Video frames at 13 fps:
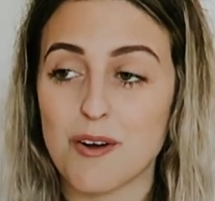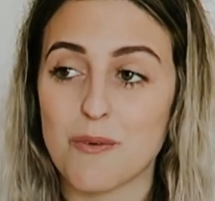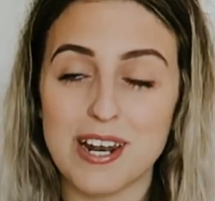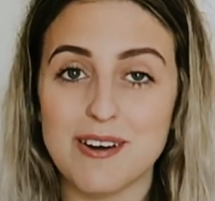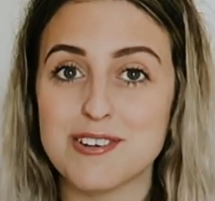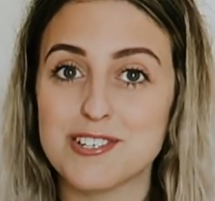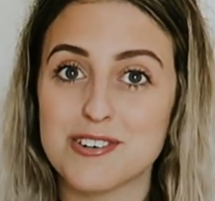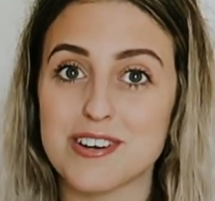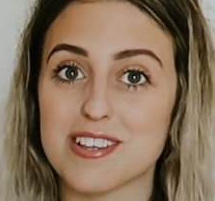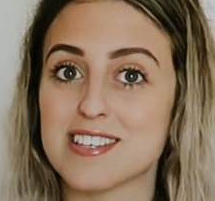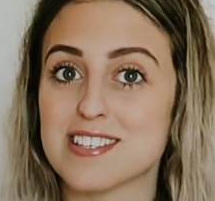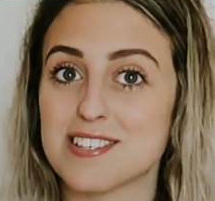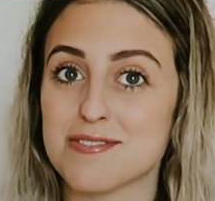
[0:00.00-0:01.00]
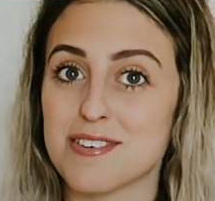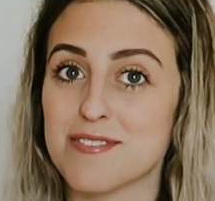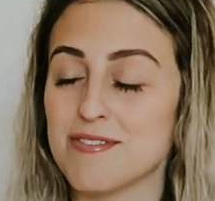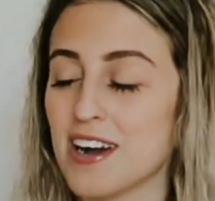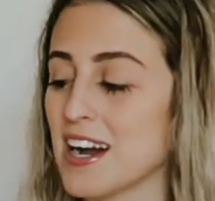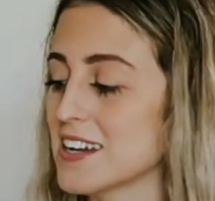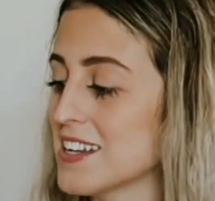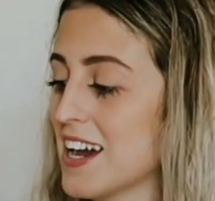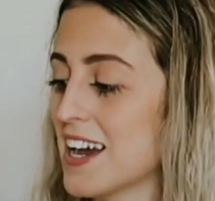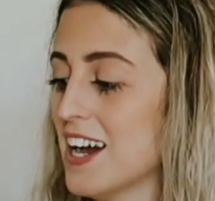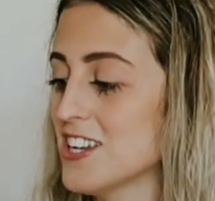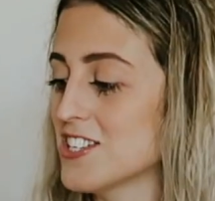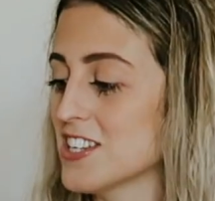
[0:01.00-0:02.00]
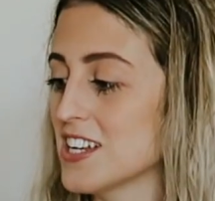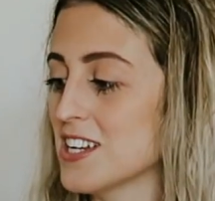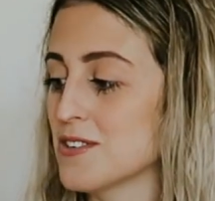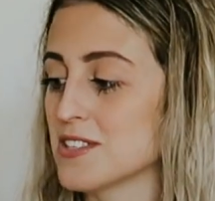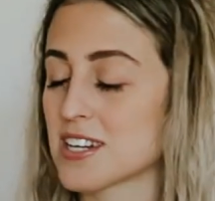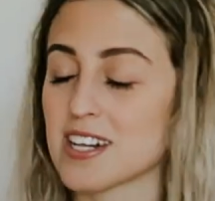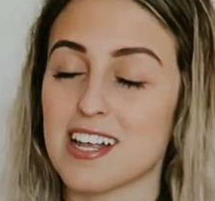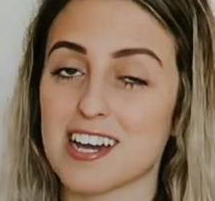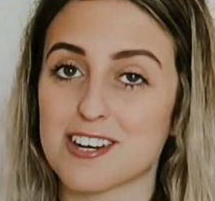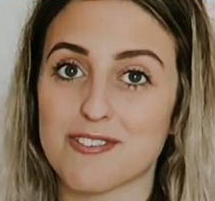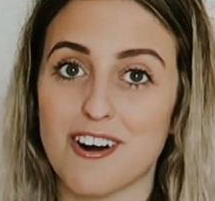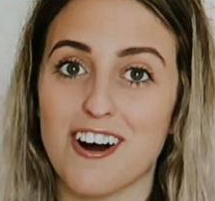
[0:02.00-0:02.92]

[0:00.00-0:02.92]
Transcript: When I was younger, this is a fun fact, I actually used to collect